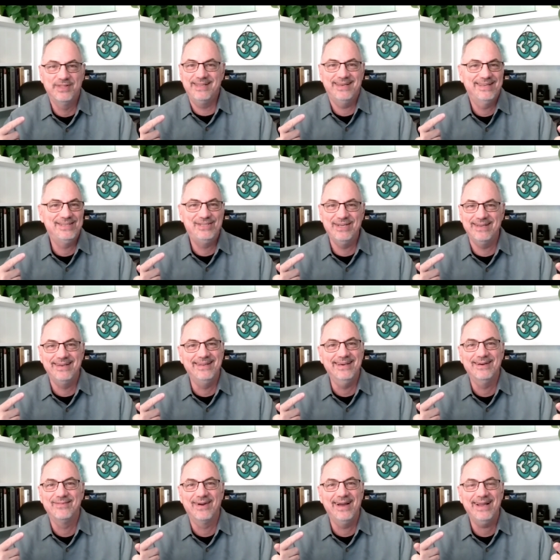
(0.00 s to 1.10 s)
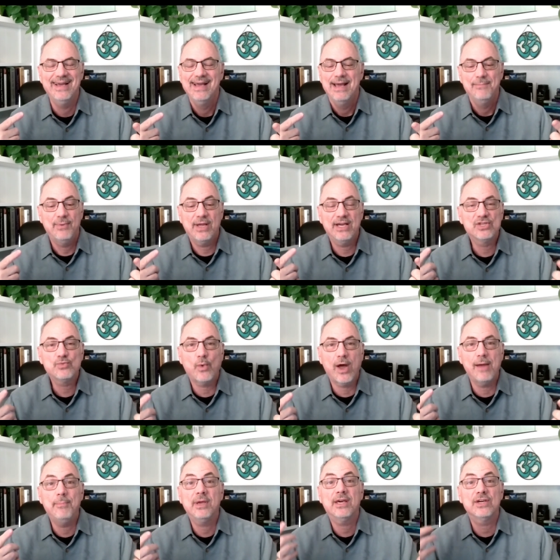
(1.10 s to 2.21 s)
with an agenda right because
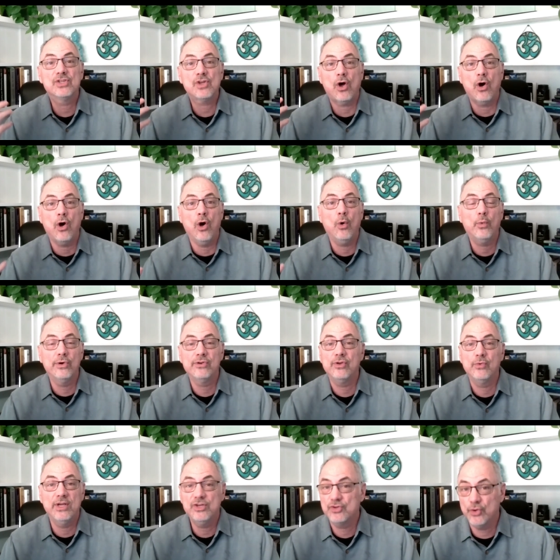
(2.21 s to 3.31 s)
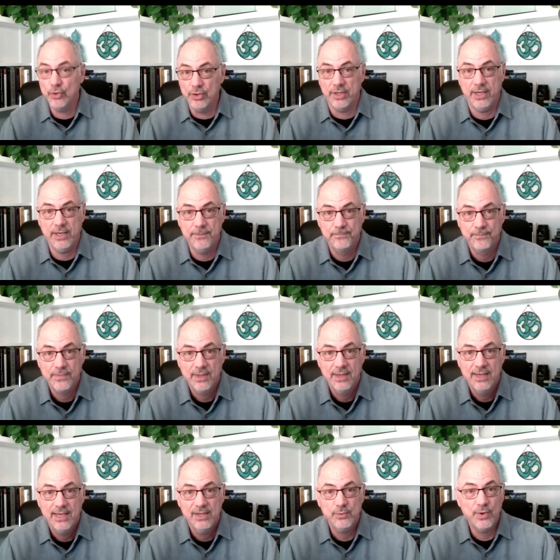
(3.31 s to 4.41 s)
why because all we're doing truly
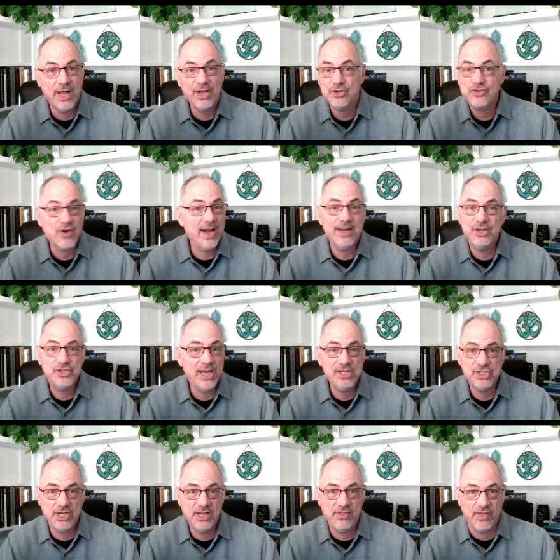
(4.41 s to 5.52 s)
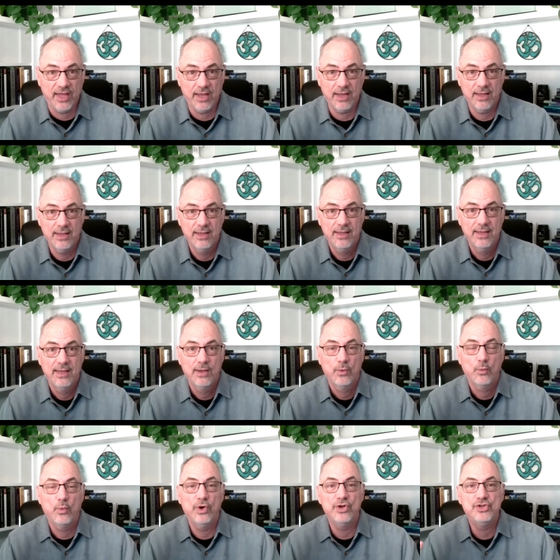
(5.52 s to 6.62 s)
we're not trying to change anything.
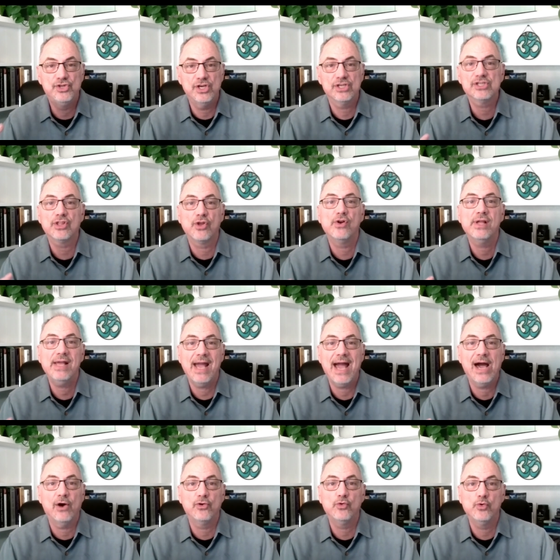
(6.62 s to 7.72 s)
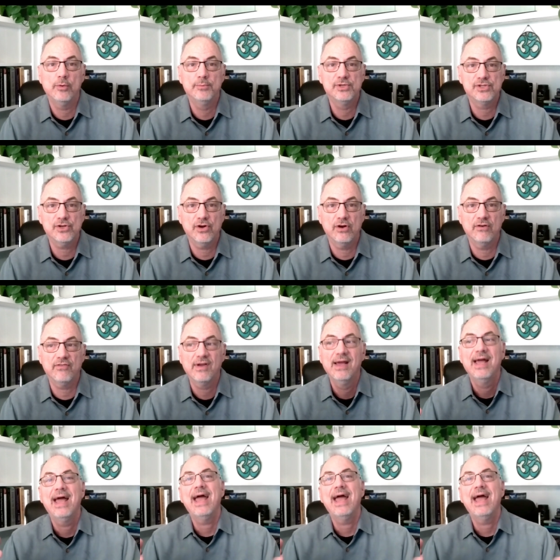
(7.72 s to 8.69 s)
We're just learning how to observe,